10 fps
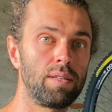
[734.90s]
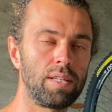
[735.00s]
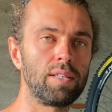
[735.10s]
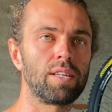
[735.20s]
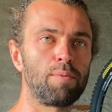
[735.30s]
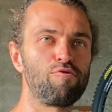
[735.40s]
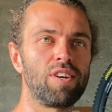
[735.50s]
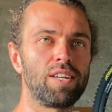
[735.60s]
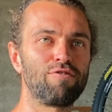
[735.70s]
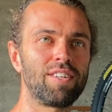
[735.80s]
this is going to be
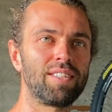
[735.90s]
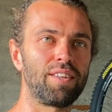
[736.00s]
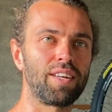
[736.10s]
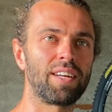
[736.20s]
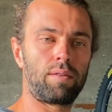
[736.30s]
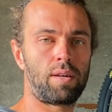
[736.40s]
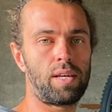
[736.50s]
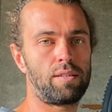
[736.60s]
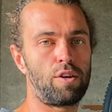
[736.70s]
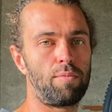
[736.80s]
really interesting, I think.
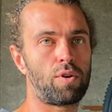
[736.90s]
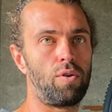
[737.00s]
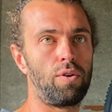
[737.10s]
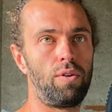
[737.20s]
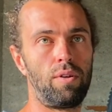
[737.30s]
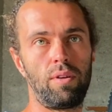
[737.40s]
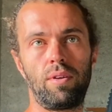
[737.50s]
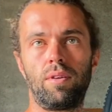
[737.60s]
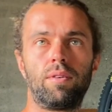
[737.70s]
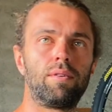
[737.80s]
Kitsuma coil,
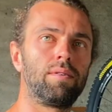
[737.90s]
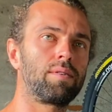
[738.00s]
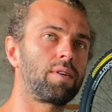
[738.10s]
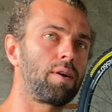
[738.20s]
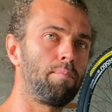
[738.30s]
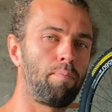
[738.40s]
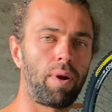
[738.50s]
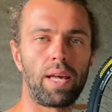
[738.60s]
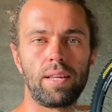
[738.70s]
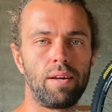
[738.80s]

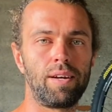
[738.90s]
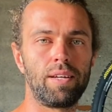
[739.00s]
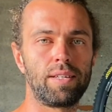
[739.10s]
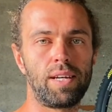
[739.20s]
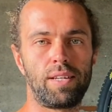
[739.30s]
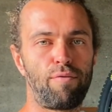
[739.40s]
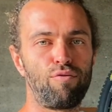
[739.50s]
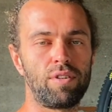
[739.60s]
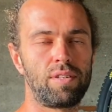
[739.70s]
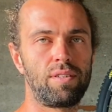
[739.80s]
complete night and day
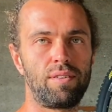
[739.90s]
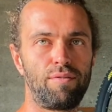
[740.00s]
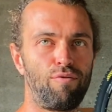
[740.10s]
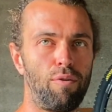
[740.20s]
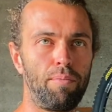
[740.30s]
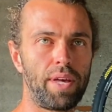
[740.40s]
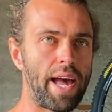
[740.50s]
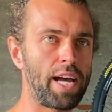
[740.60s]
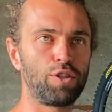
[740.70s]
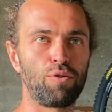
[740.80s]
difference from the
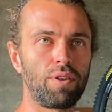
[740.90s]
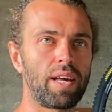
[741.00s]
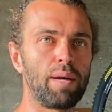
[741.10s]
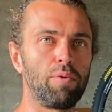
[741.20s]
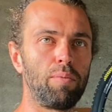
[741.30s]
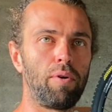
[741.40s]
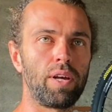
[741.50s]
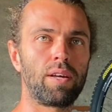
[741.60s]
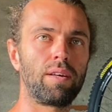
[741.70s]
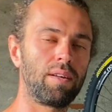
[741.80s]
air shock that came on the
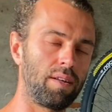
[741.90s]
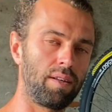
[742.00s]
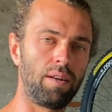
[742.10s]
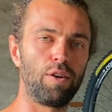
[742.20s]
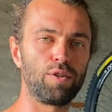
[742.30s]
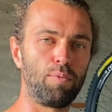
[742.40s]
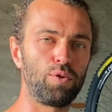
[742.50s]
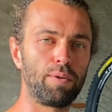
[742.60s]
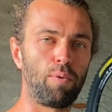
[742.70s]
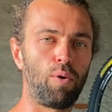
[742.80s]
bike. Loads more
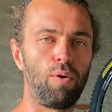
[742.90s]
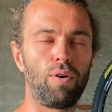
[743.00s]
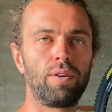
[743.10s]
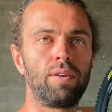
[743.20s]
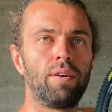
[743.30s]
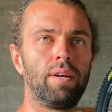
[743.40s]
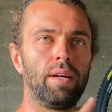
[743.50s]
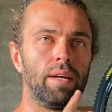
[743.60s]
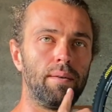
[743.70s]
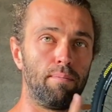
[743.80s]
support,
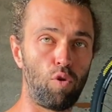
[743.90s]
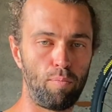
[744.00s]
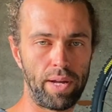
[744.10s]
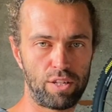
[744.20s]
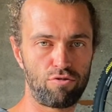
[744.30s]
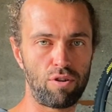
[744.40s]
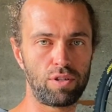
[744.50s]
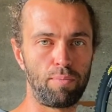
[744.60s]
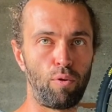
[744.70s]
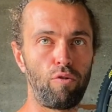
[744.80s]
more mid-stroke
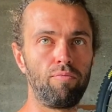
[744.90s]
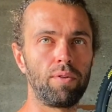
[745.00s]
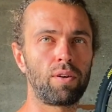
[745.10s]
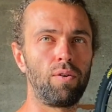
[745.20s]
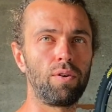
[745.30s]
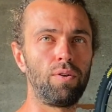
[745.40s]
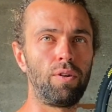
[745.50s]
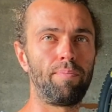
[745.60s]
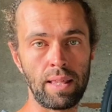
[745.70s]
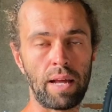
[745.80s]
support from the
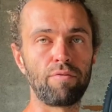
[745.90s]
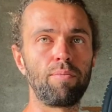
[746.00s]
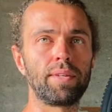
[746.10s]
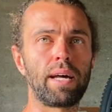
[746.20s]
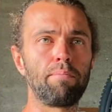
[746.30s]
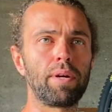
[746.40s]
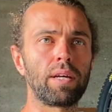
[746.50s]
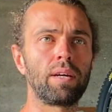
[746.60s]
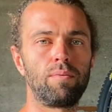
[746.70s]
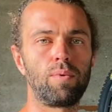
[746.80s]
coil and from the
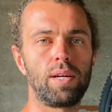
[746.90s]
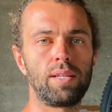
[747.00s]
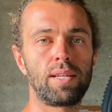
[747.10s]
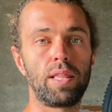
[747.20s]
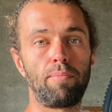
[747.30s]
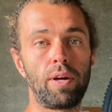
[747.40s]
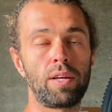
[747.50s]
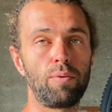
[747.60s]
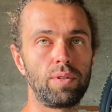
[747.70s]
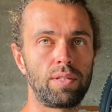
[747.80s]
damping. We set the bike
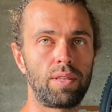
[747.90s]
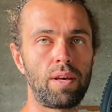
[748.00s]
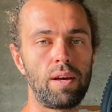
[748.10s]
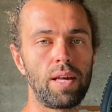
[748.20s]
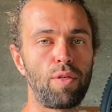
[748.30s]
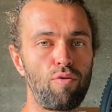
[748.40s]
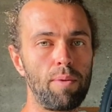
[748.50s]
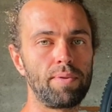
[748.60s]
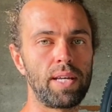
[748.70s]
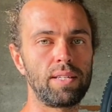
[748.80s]
up with
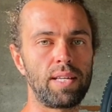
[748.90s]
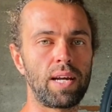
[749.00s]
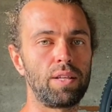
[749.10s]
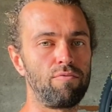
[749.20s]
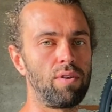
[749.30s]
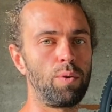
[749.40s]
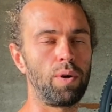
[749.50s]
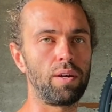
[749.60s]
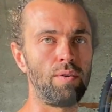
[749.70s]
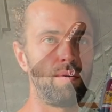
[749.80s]
33% sag at the rear wheel